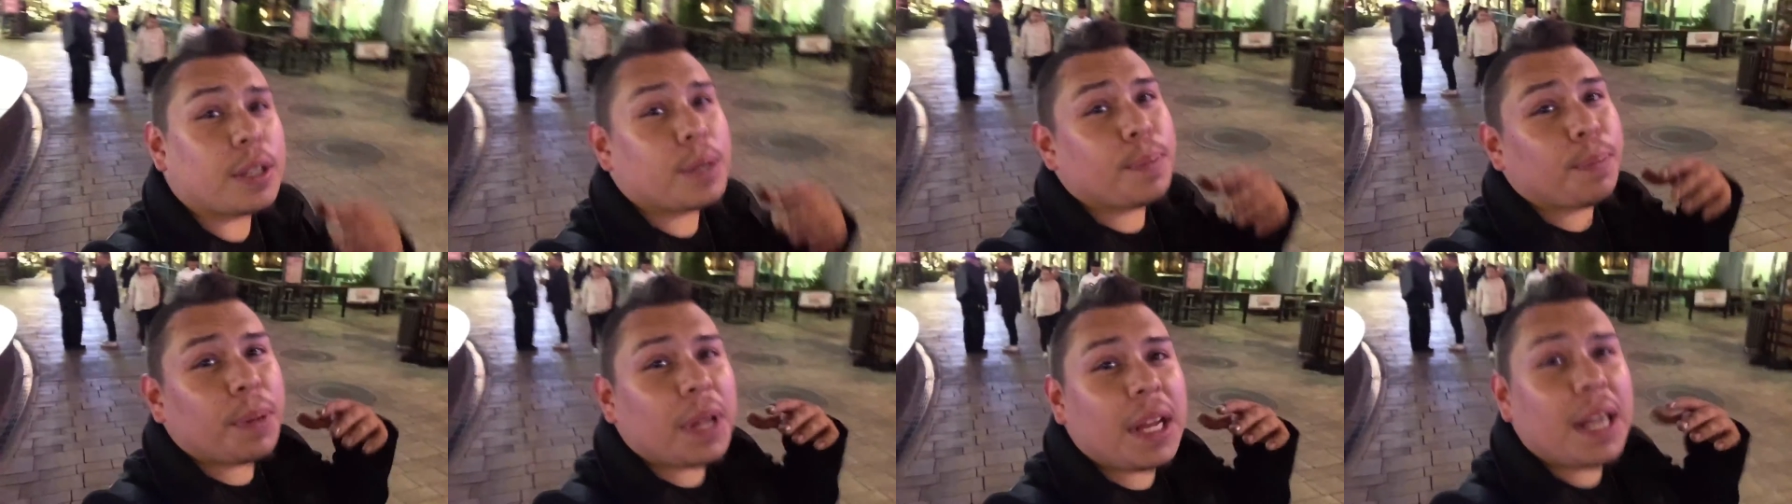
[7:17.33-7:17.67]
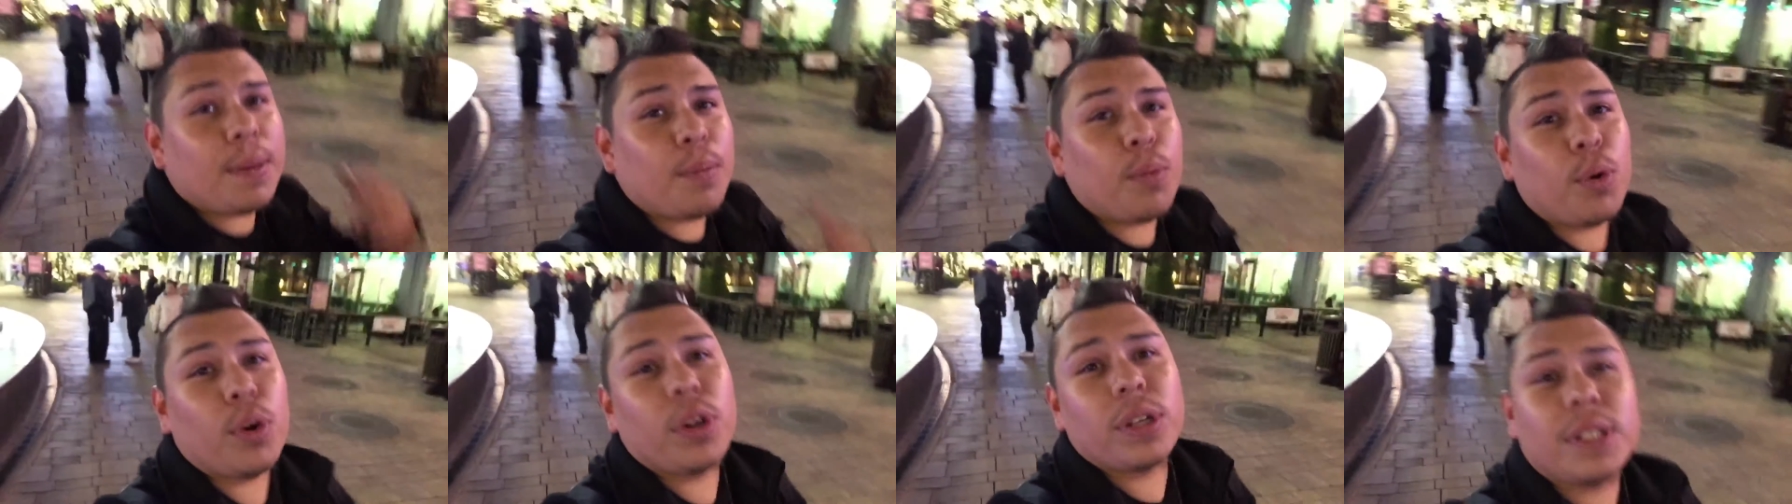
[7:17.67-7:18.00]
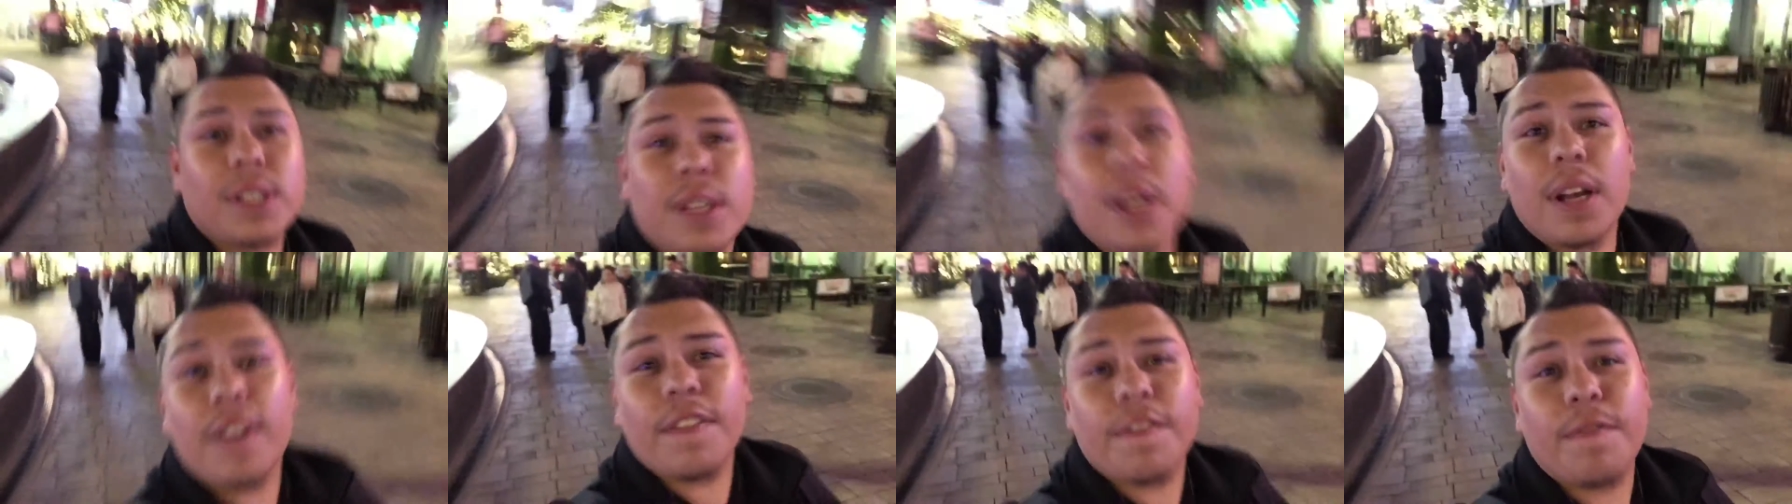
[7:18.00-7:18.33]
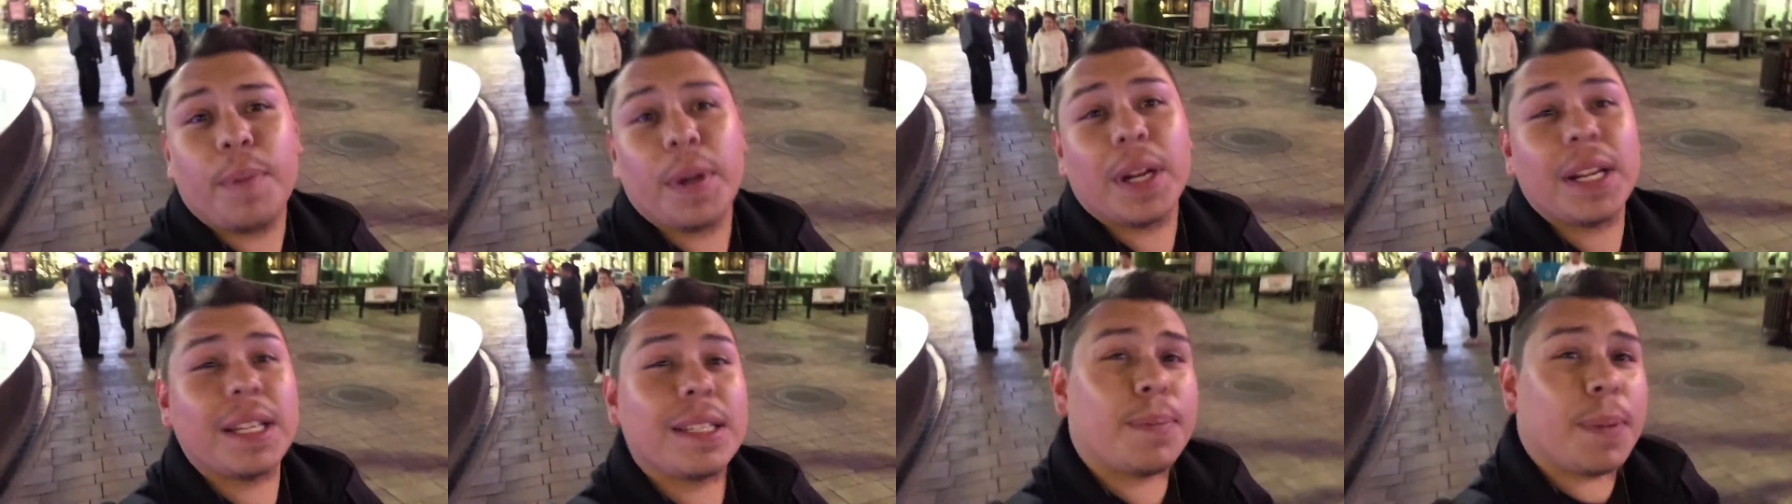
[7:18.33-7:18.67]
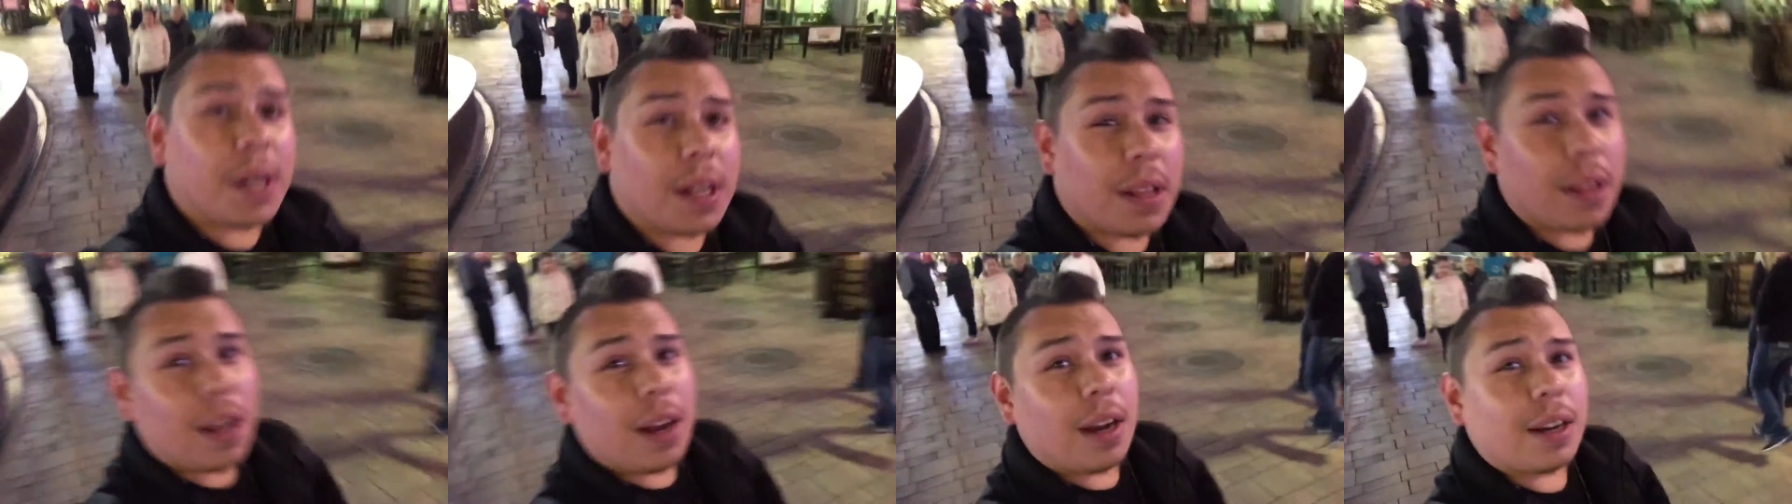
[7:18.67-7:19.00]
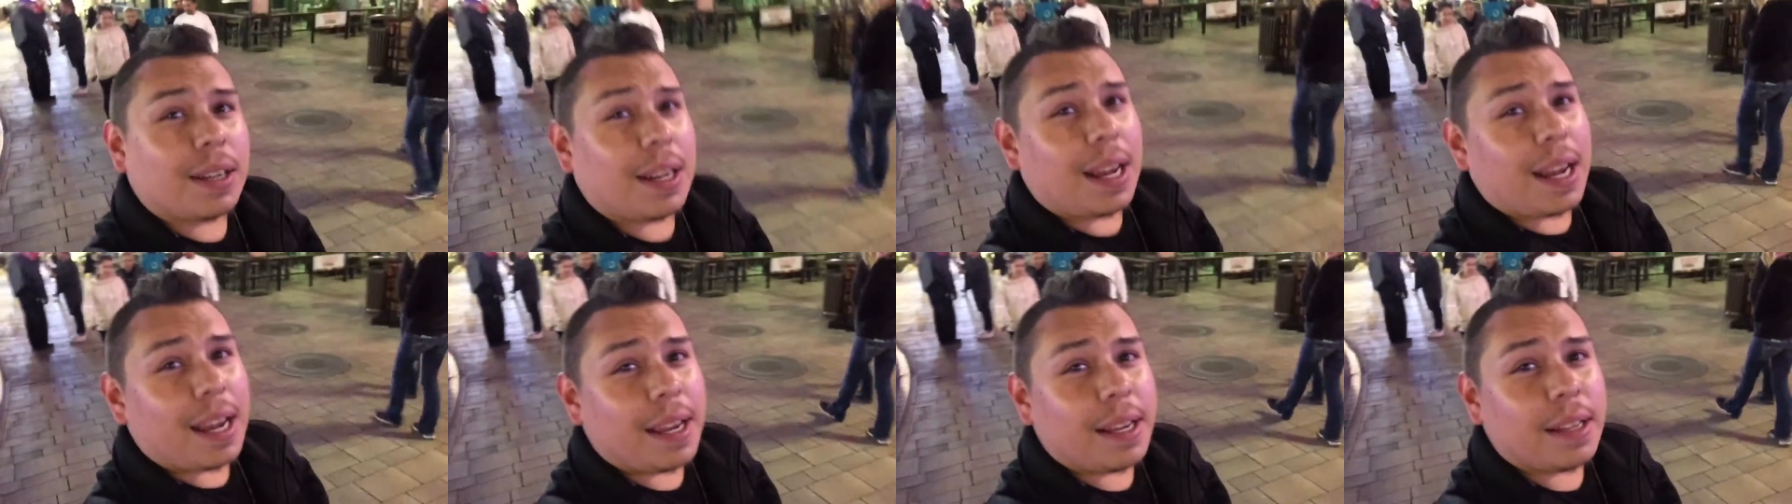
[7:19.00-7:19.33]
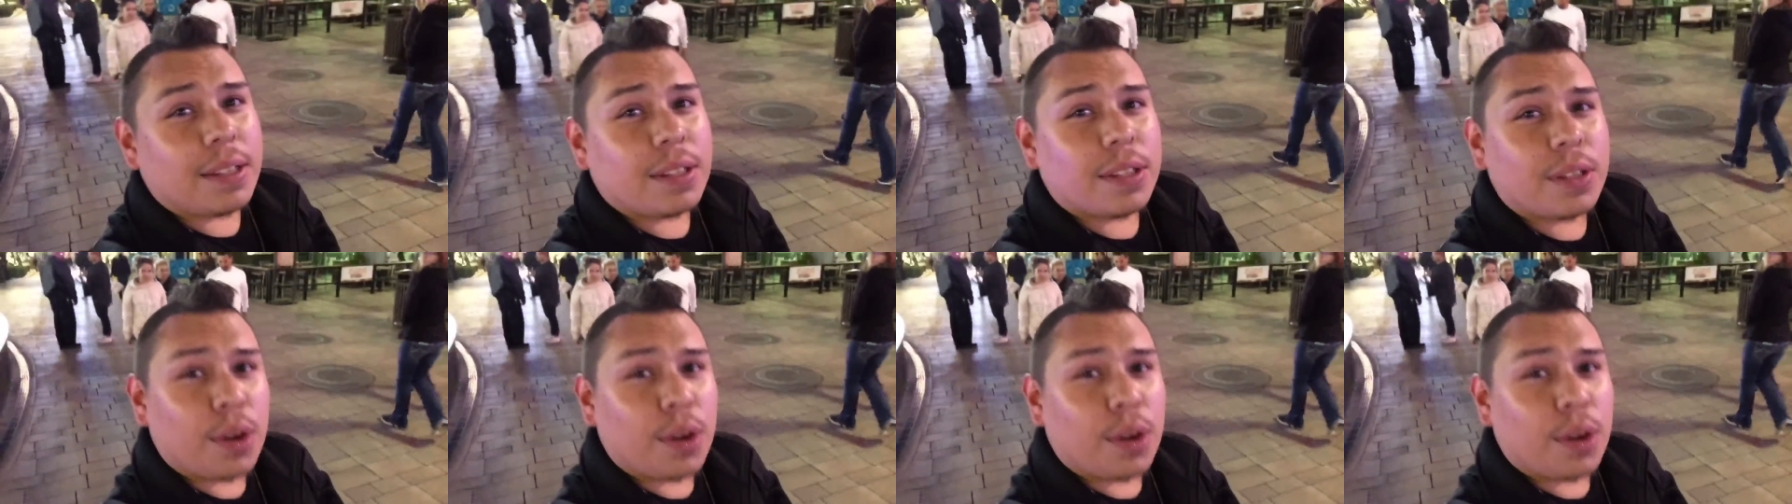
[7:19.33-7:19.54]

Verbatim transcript: There's plenty more stuff, but it's been a long night,